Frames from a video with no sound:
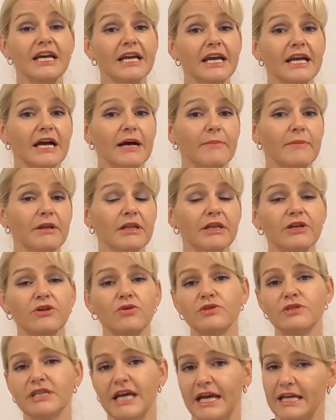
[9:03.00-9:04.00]
Take it up a
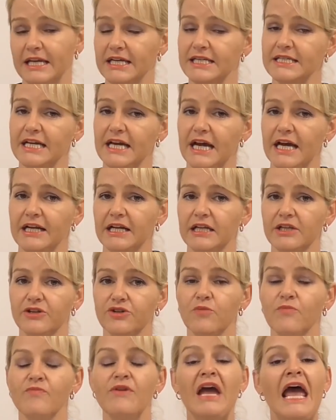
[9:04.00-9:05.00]
little, take it down a
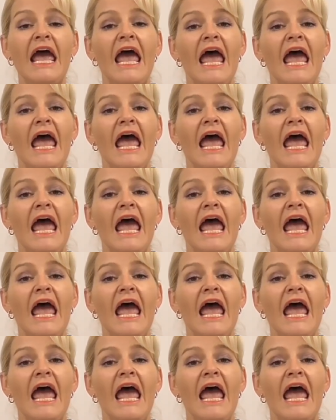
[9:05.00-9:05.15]
little.